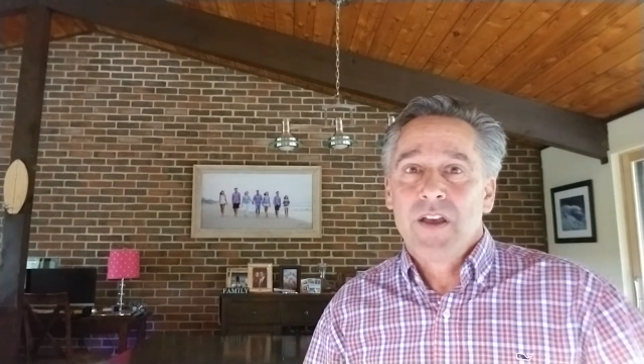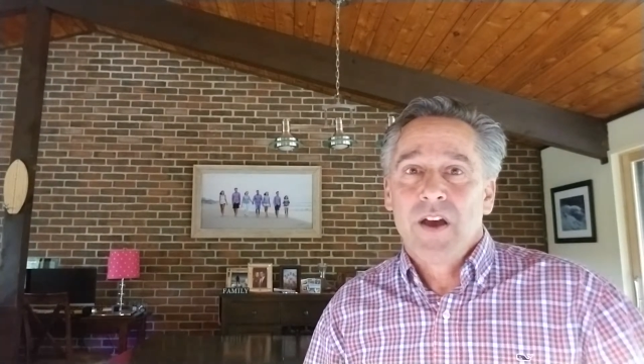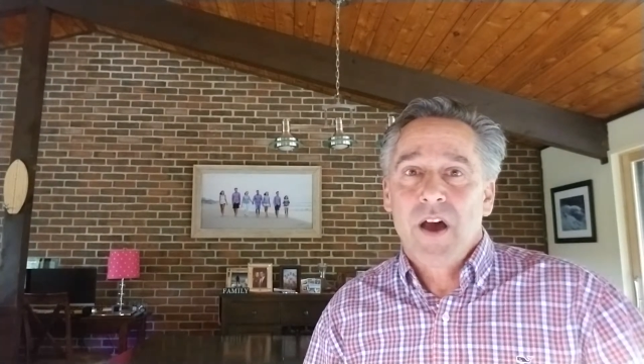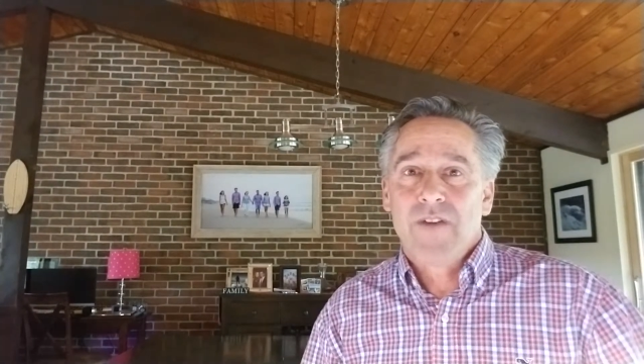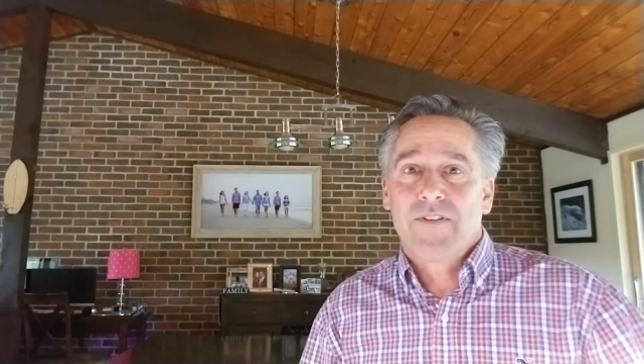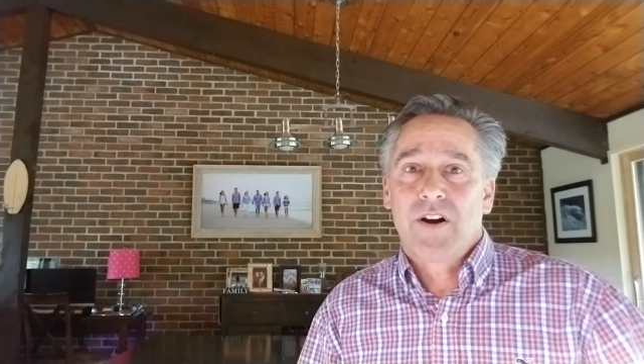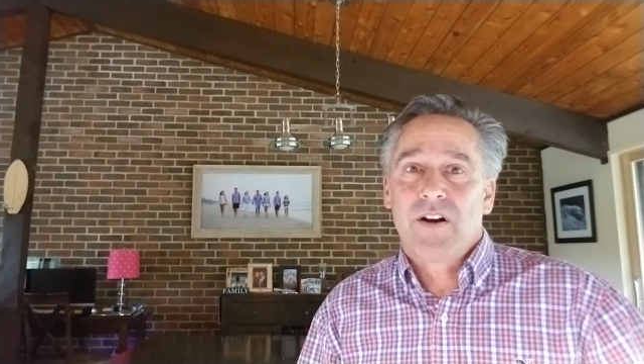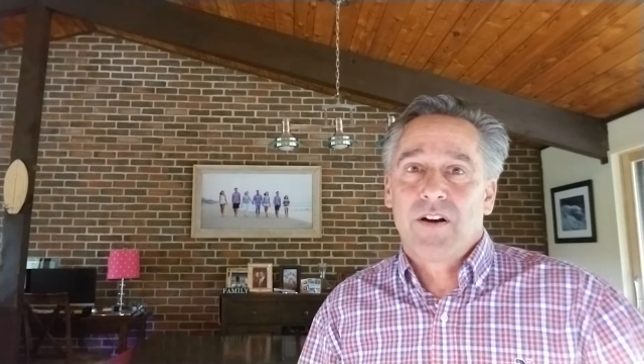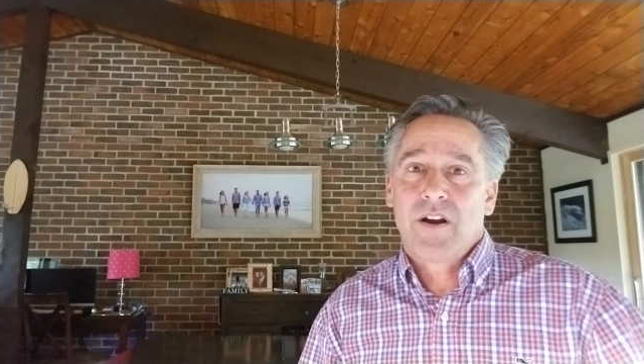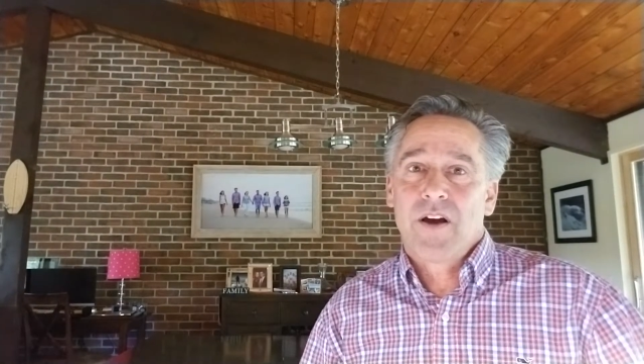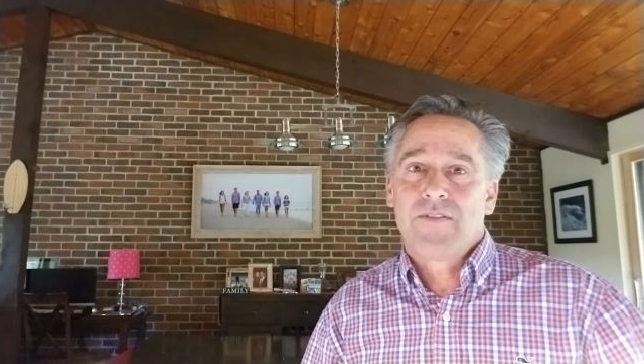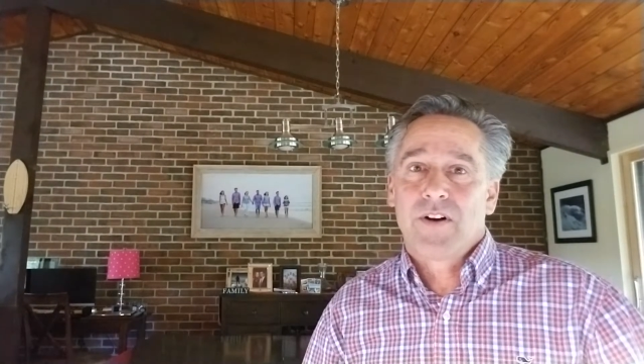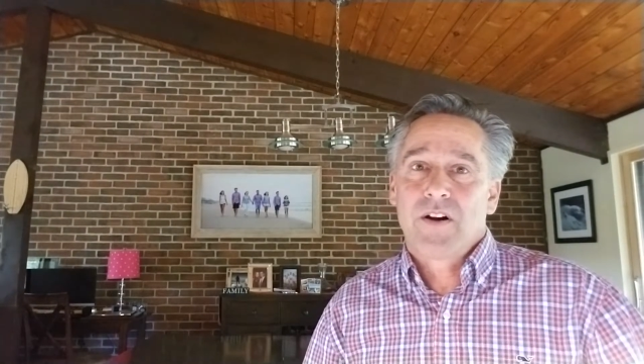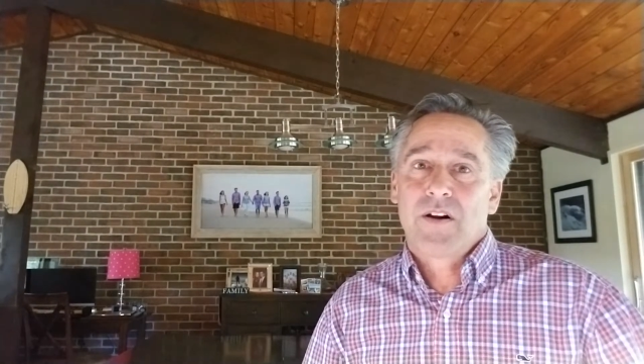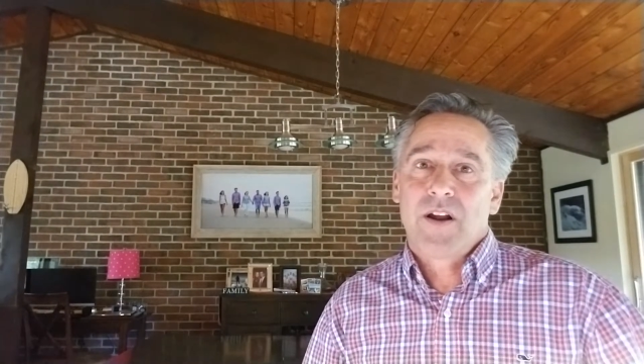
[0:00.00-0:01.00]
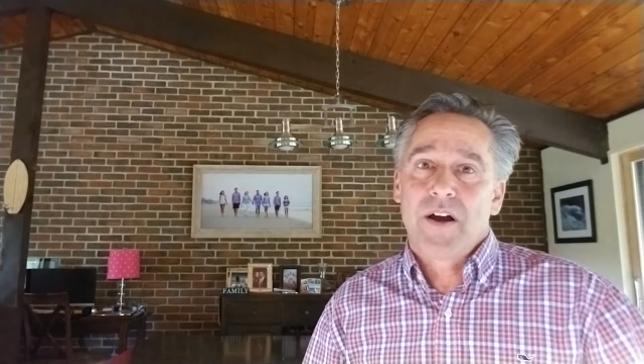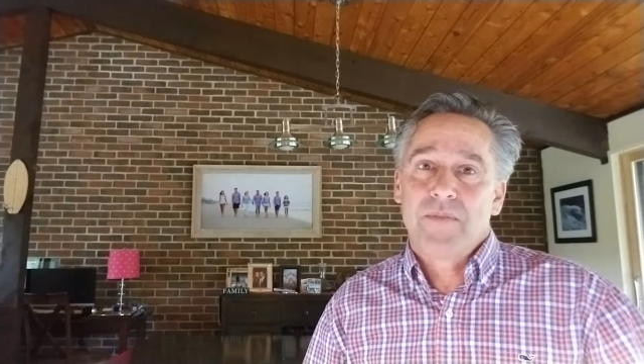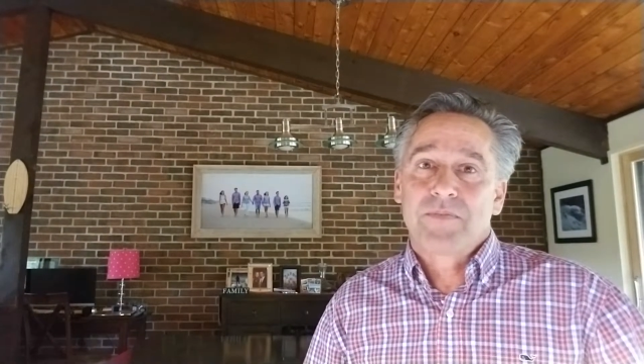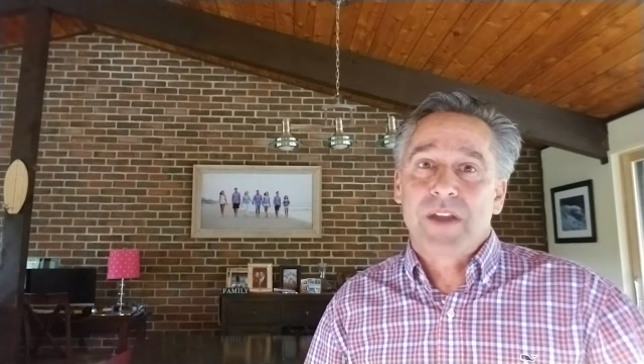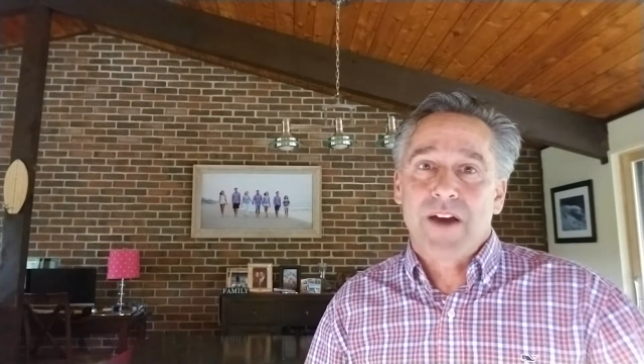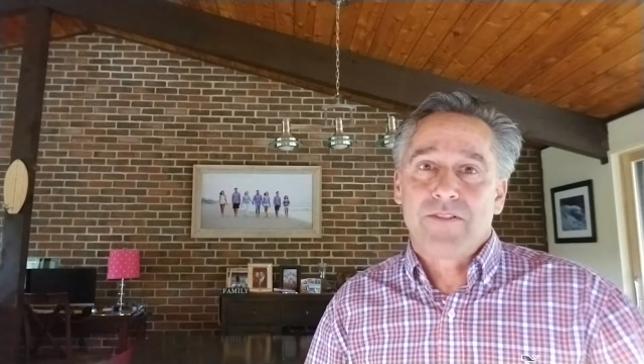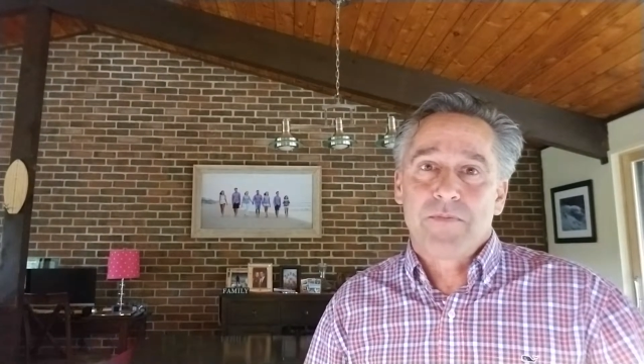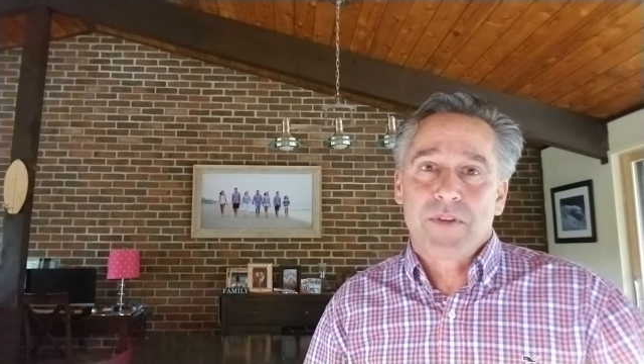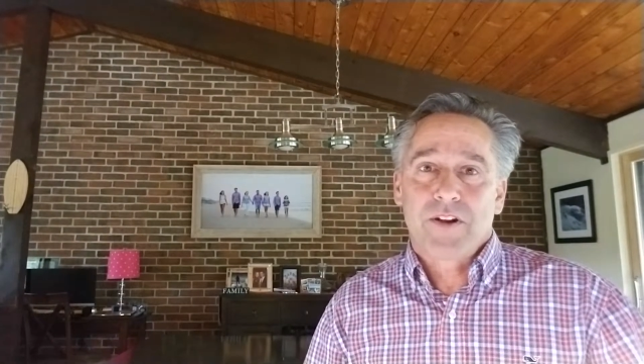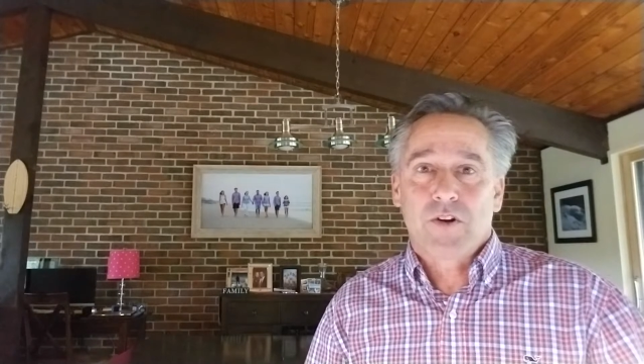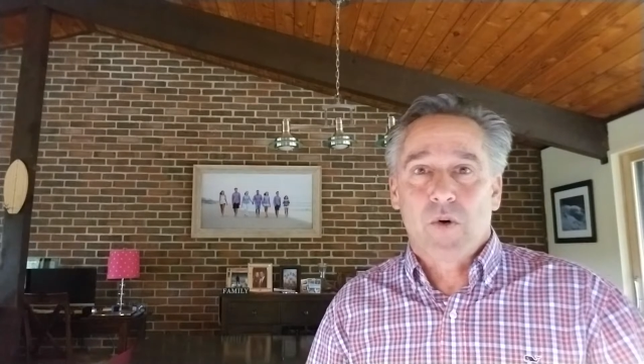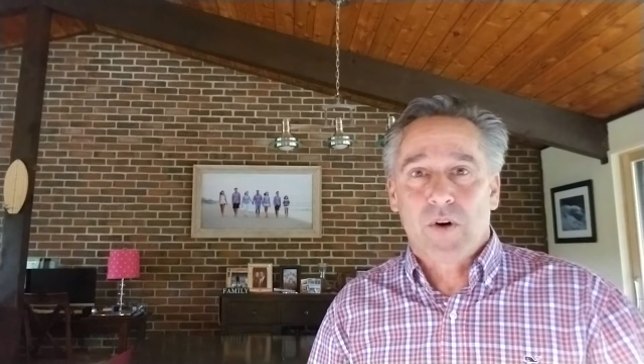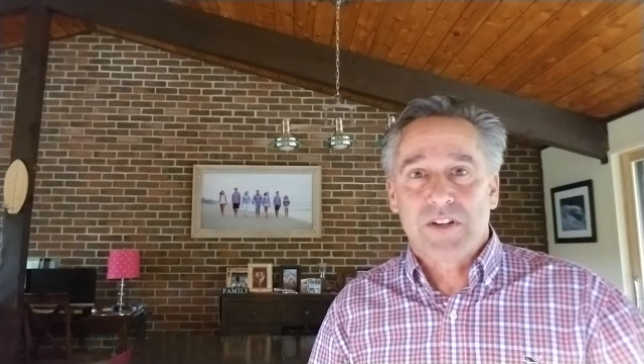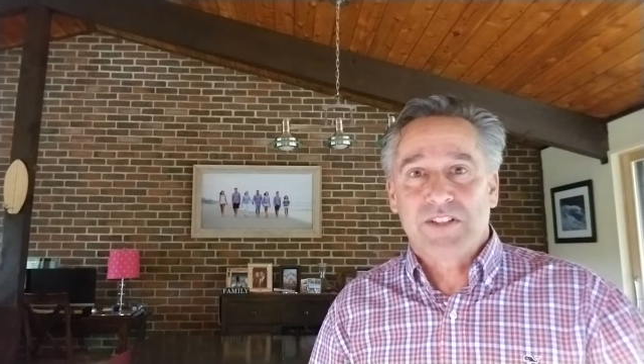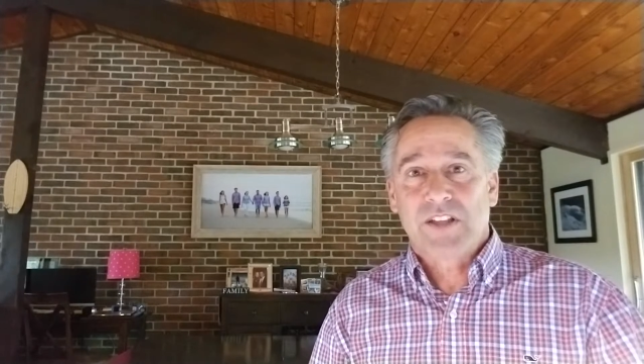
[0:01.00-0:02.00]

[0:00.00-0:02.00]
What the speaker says: of our government, of course: